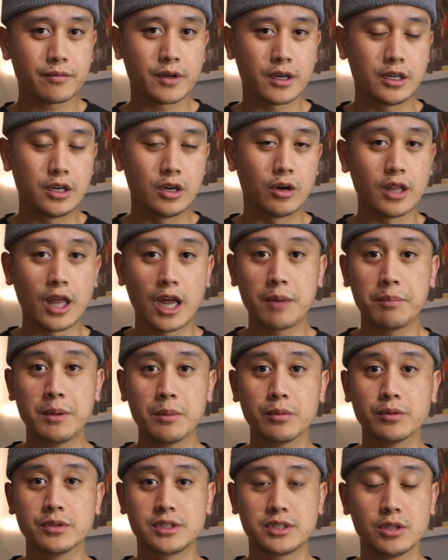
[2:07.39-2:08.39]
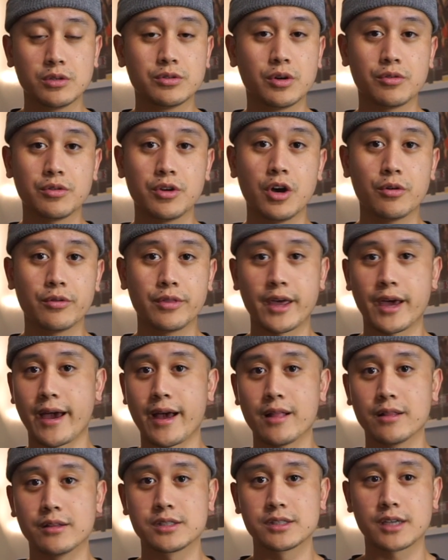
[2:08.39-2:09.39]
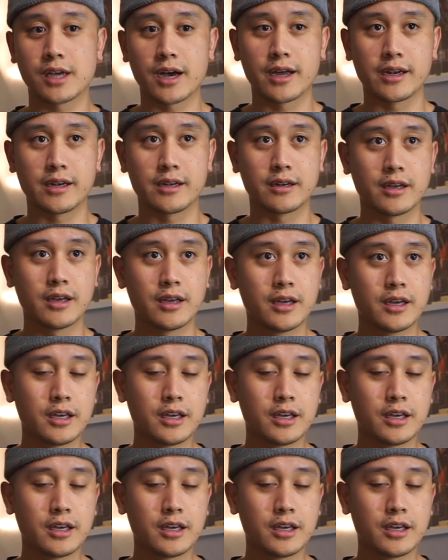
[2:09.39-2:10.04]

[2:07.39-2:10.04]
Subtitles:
You know, a lot of people still don't know that Alan Scott,